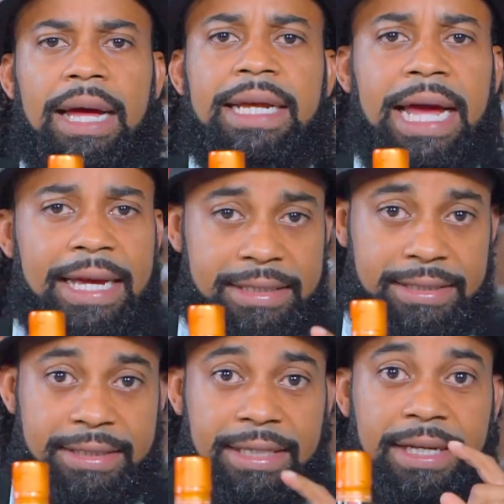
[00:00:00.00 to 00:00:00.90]
And
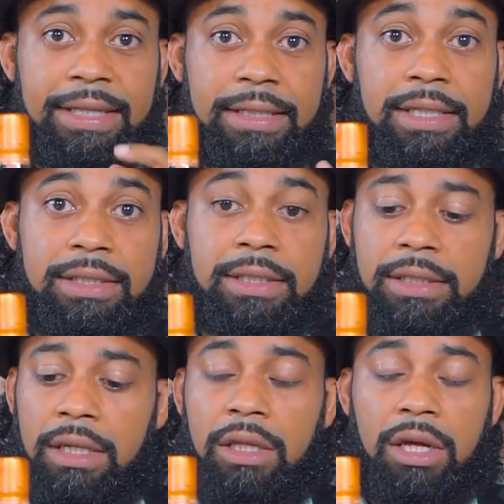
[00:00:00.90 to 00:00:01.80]
guys, this is
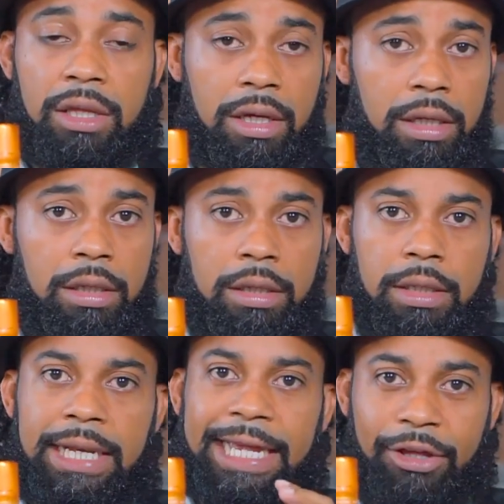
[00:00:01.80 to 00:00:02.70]
another
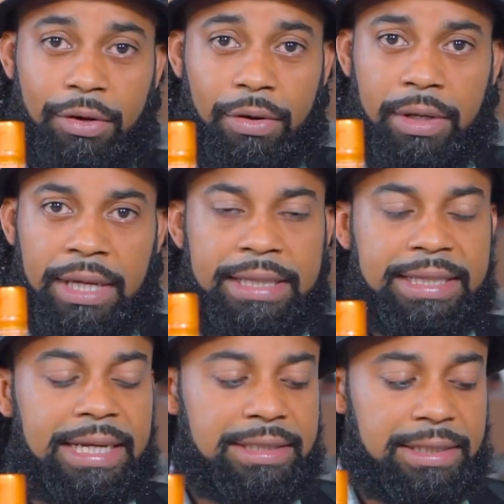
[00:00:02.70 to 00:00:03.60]
liqueur
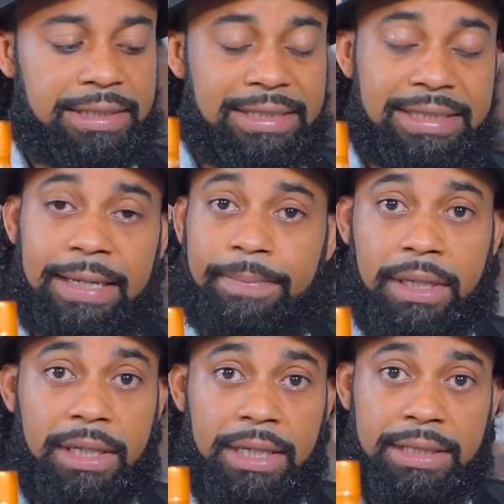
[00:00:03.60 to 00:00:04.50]
that is
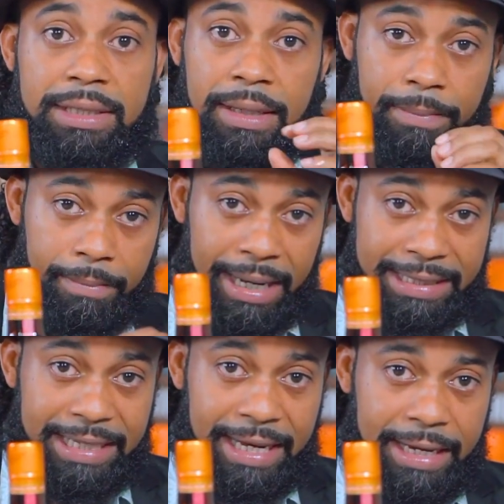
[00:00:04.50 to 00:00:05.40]
staple in the Mai
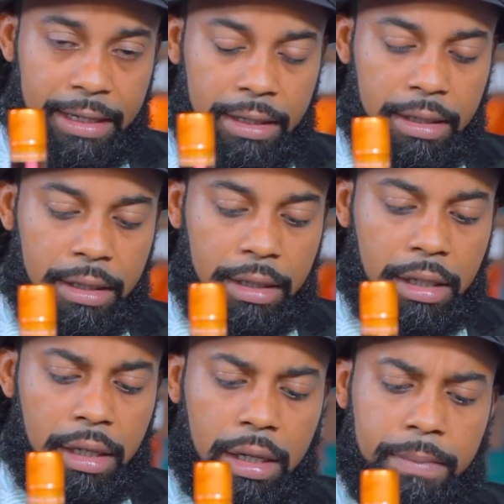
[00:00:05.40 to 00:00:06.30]
Tai,
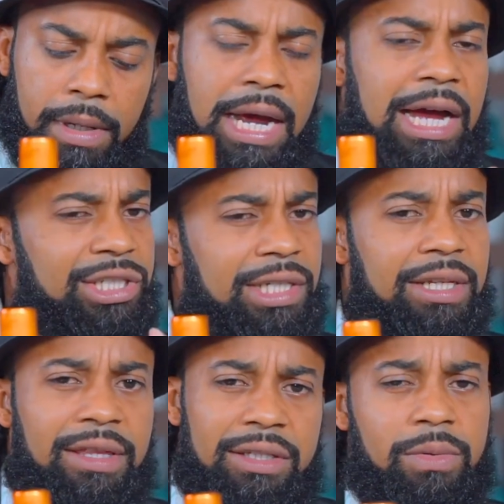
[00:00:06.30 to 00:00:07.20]
but actually
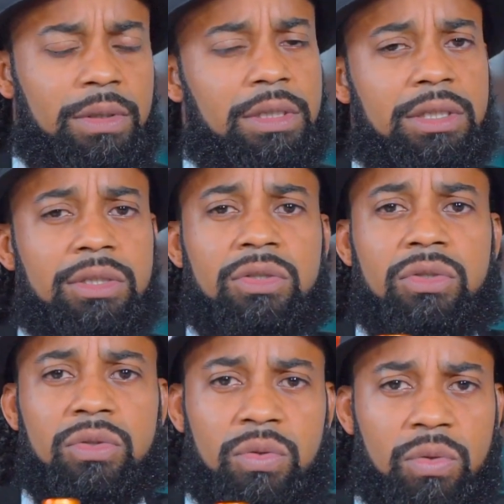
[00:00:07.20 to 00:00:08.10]
this one
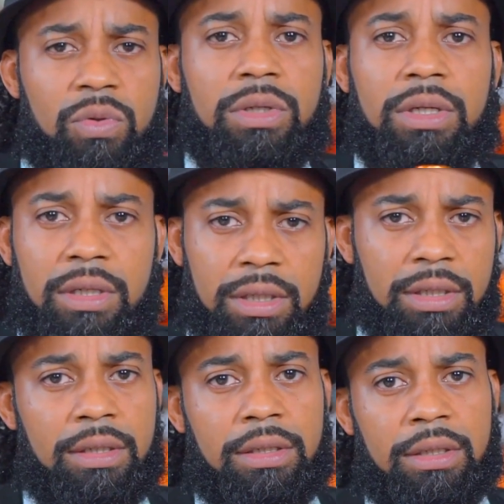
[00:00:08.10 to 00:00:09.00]
is so good
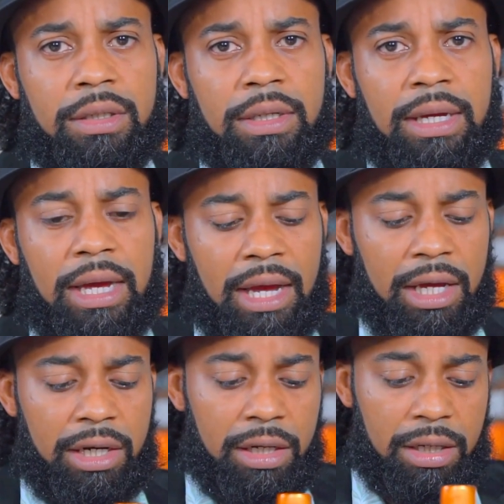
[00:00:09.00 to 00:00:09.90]

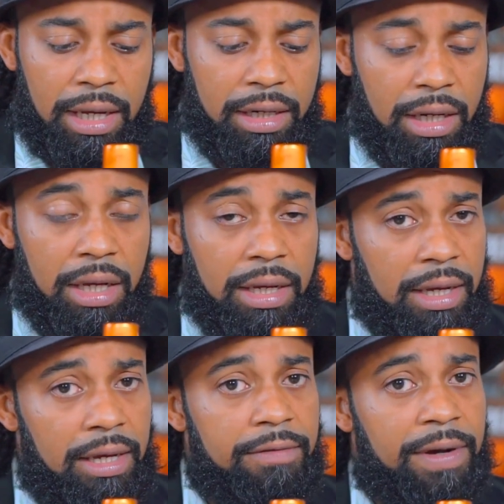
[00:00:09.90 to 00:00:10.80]
and, uh, and I
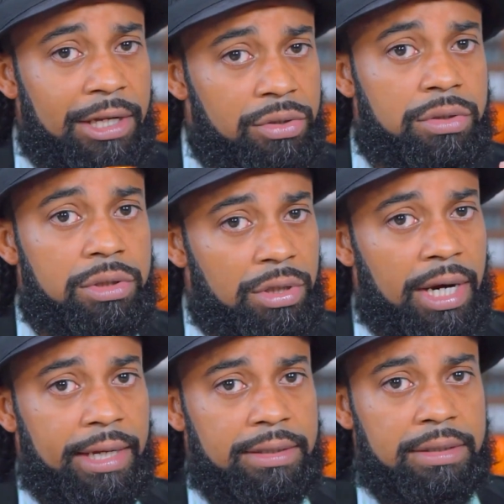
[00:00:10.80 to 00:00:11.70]
invite you to
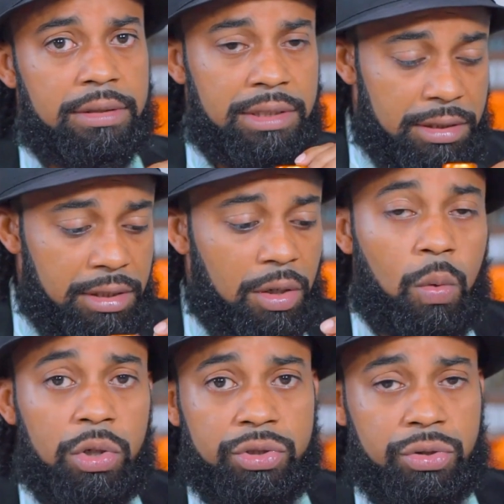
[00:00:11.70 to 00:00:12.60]
try it. This is a
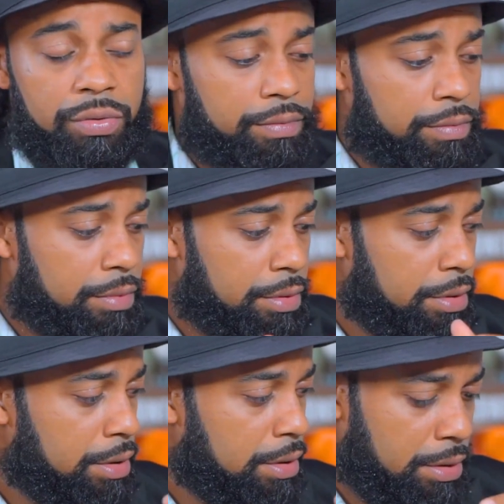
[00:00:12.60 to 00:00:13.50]
Cointreau.
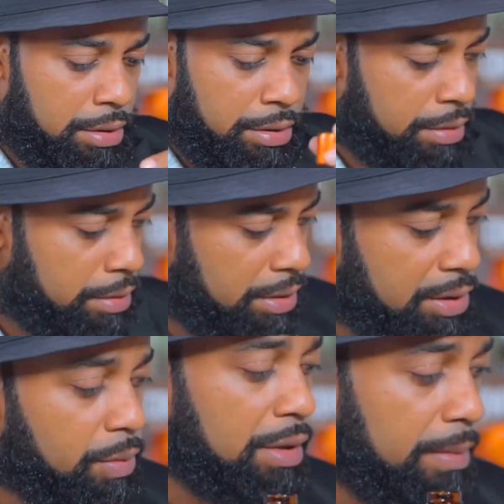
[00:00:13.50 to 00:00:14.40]

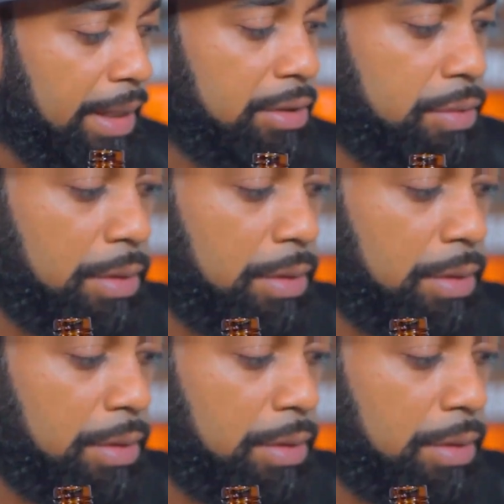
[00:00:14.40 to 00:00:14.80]
It's one of the best